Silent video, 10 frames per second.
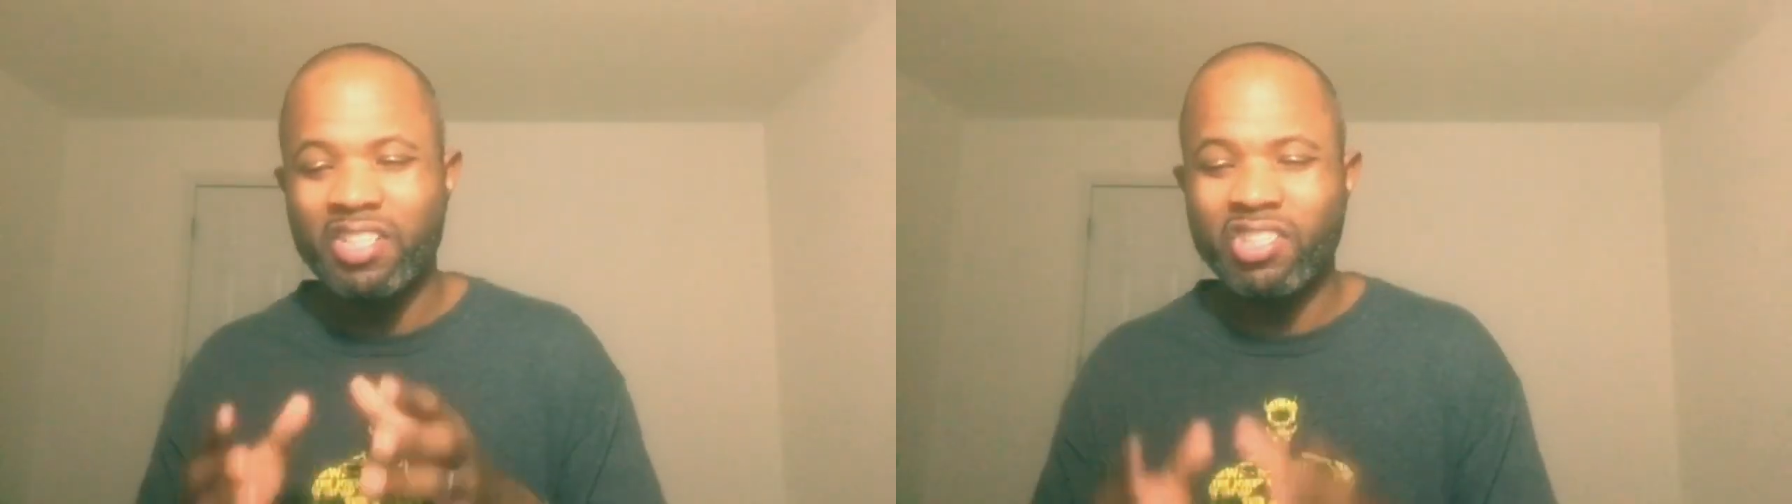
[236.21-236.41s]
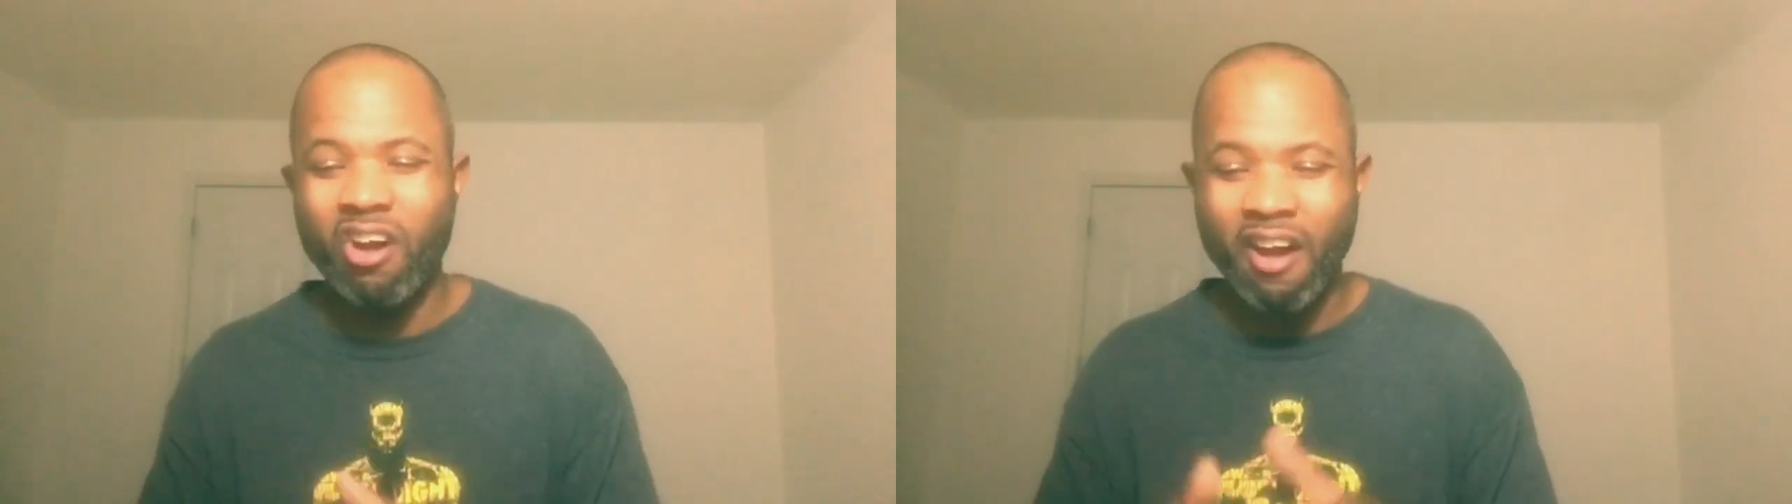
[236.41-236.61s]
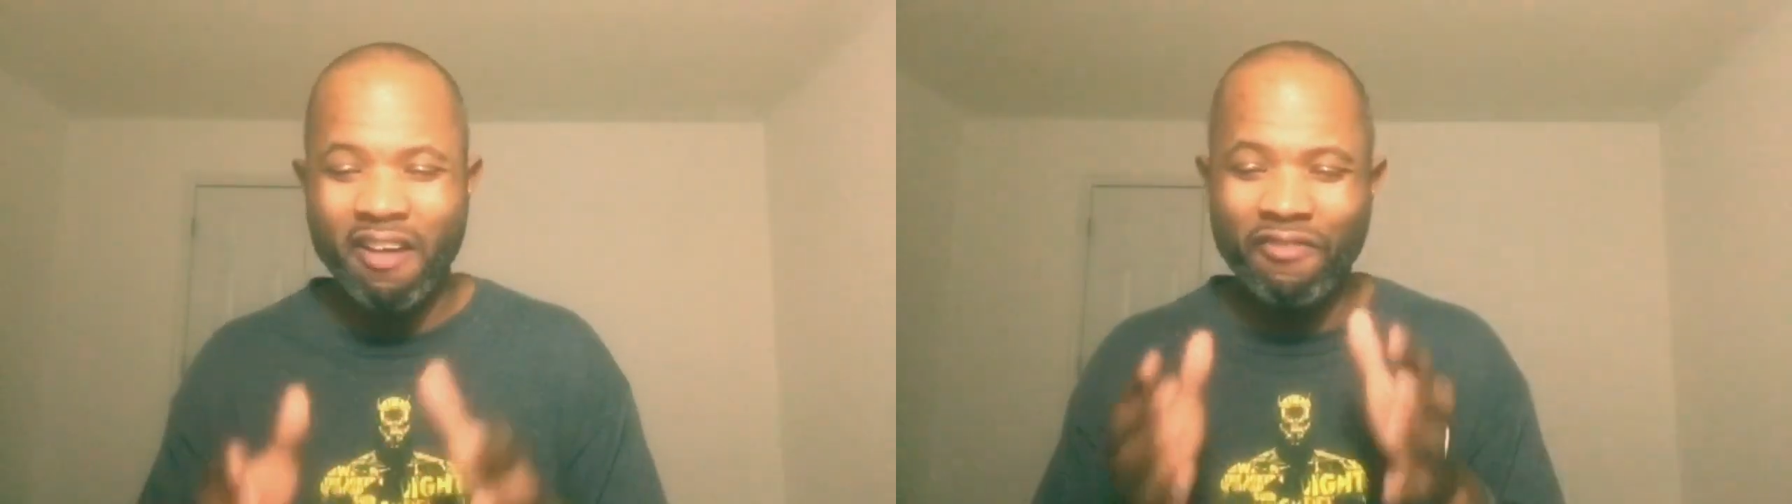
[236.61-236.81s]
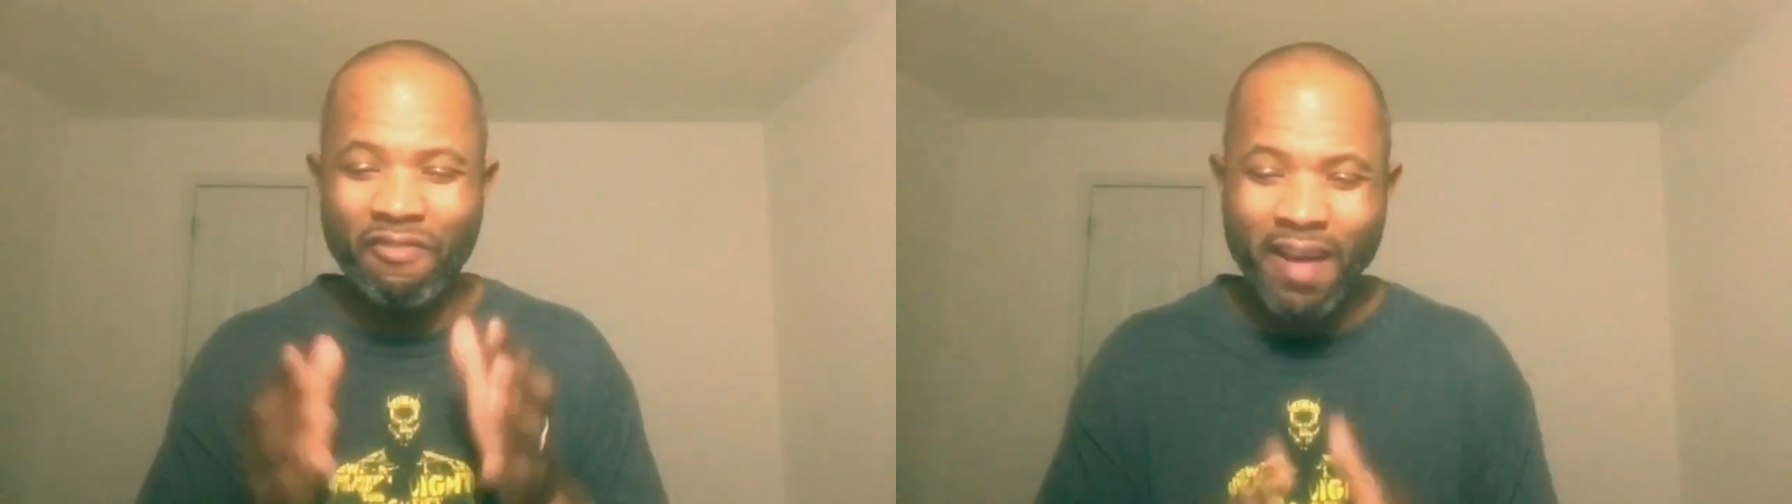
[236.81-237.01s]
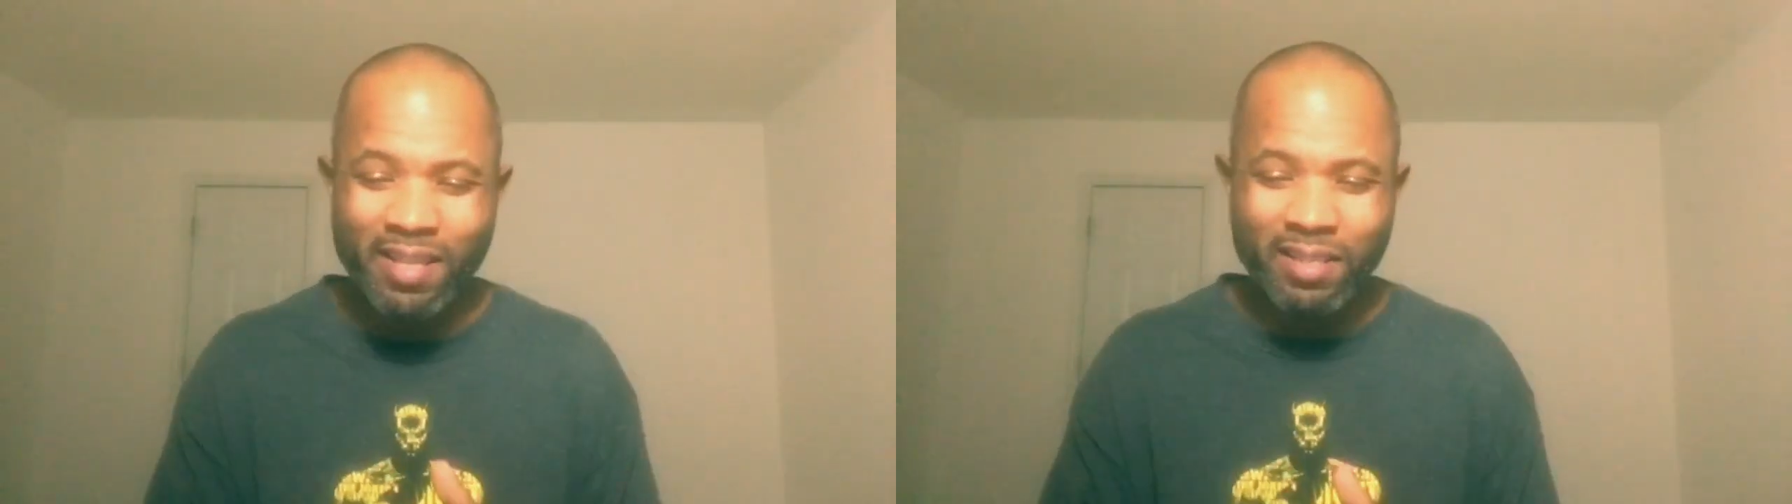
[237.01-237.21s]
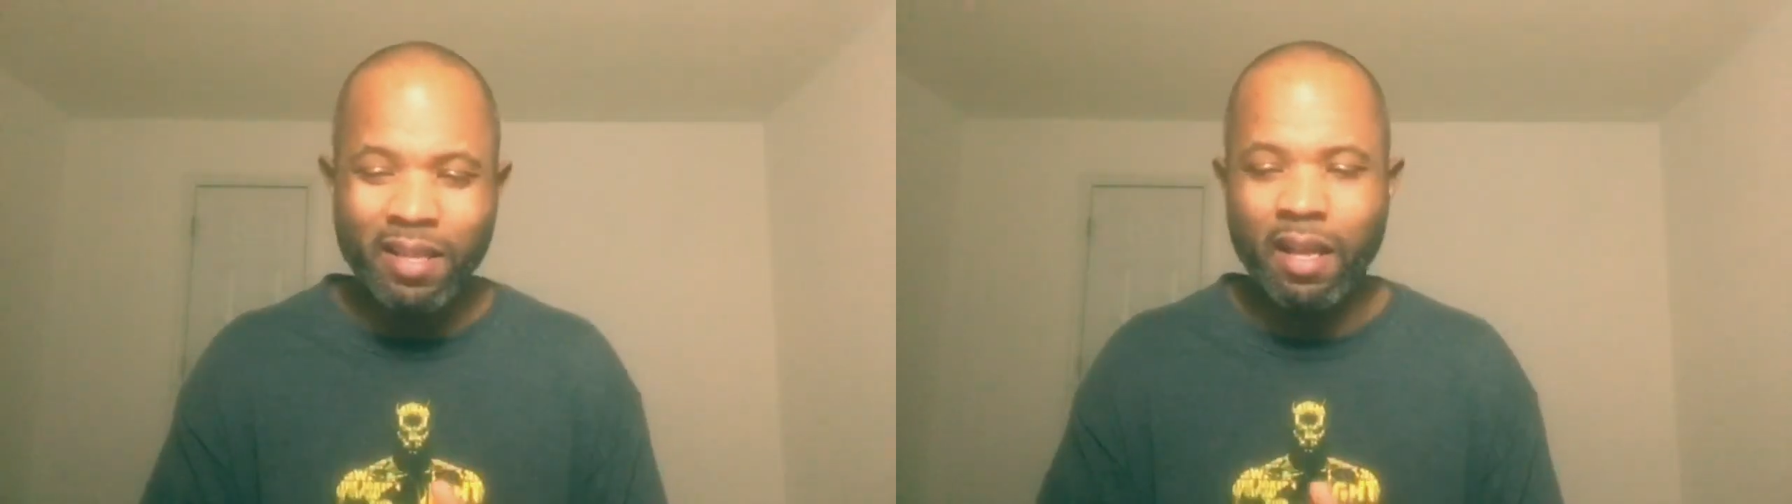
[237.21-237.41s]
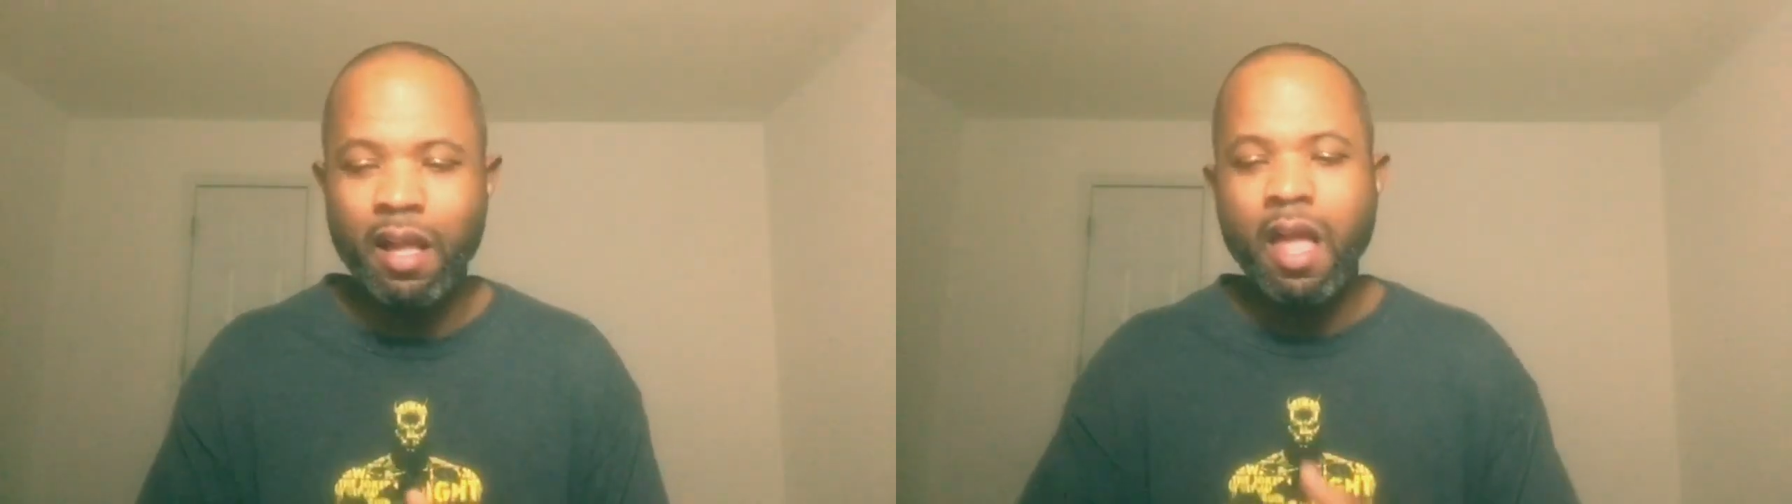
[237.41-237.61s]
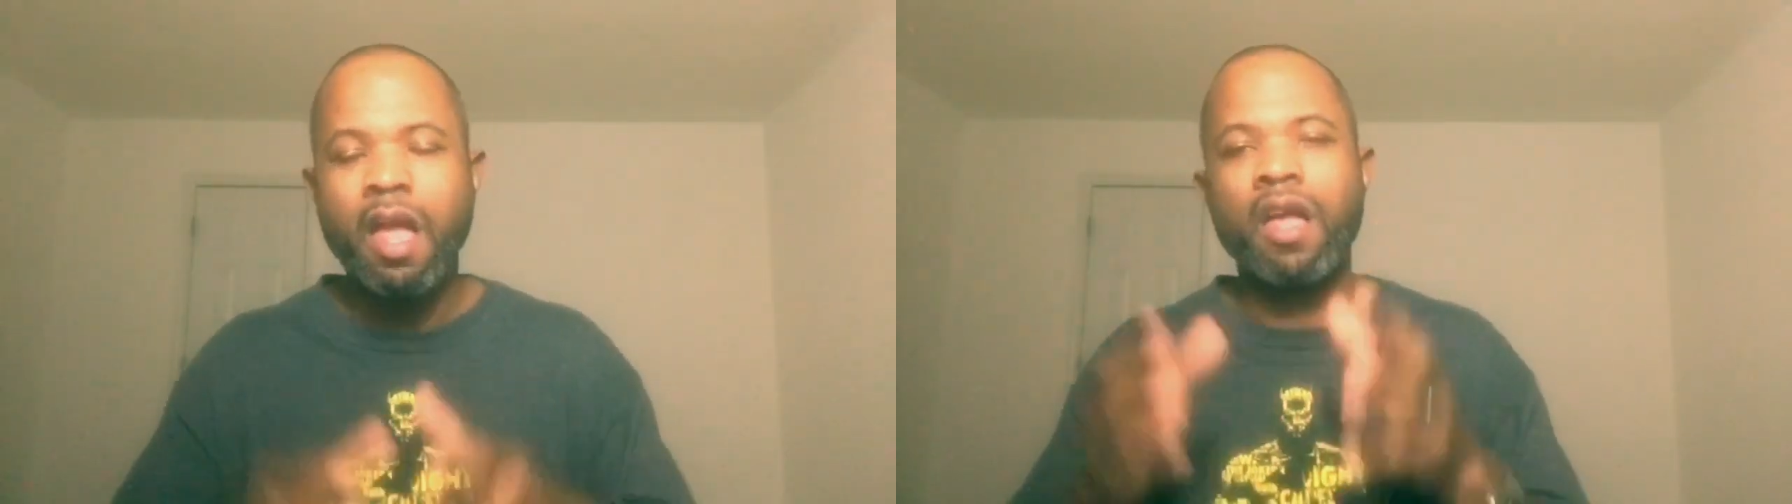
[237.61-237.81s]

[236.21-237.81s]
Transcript: start investing,